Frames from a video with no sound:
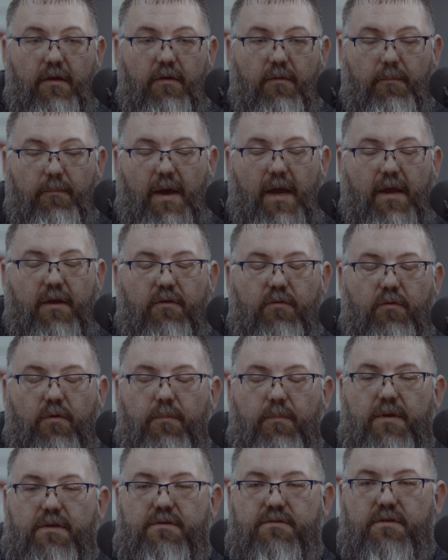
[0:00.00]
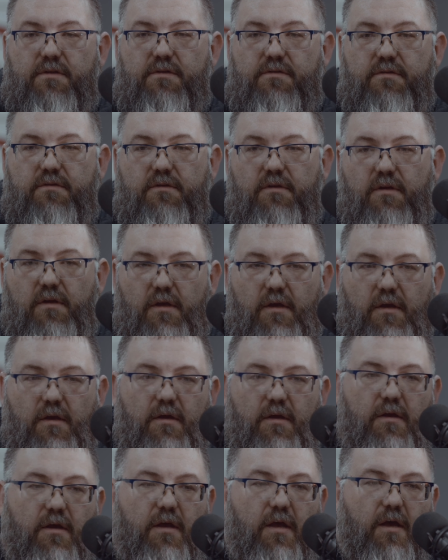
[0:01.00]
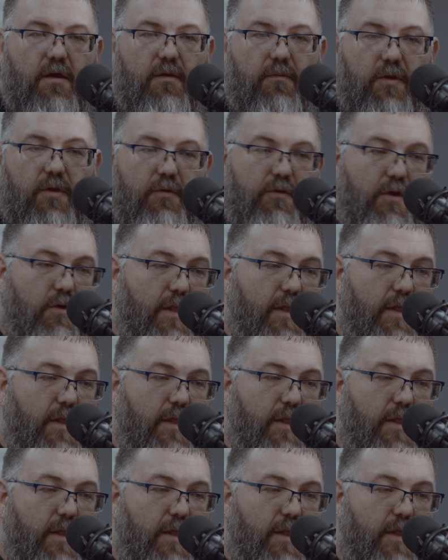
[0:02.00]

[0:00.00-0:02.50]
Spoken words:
buy into a business, the